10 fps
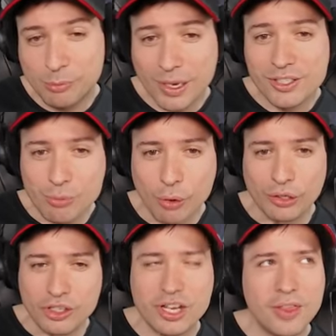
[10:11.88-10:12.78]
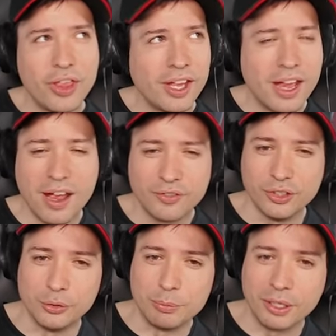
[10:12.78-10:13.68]
Quite trollish. I think I have
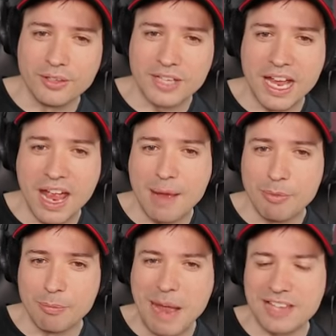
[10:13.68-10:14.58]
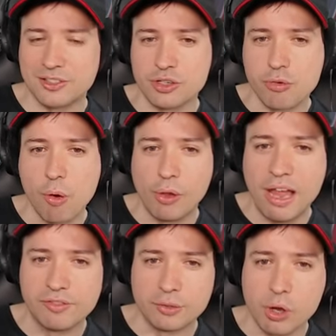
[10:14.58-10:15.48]
to do it because I am the master troll
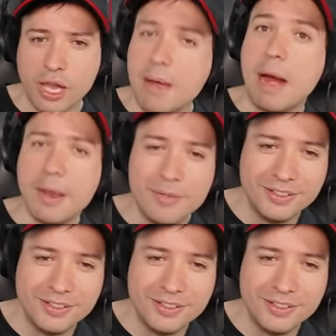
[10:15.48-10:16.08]
after all, am I?